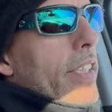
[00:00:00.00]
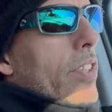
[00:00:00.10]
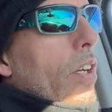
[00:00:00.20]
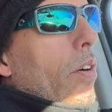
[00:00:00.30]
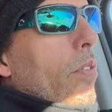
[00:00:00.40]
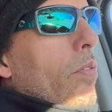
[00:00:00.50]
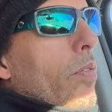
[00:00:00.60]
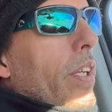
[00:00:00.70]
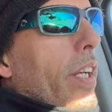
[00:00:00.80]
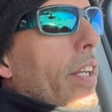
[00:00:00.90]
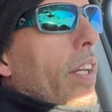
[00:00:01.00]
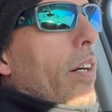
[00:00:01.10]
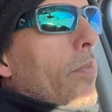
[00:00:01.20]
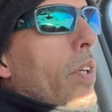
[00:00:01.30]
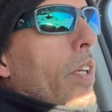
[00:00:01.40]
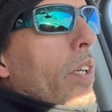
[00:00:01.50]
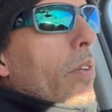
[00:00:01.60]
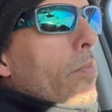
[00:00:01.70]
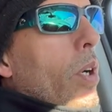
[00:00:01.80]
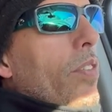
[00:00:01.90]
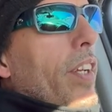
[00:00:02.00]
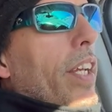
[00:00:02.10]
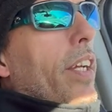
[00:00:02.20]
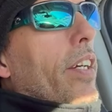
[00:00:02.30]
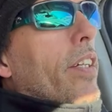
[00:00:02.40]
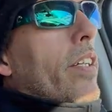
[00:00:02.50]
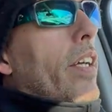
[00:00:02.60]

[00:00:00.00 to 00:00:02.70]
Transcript: so we ended up moving here,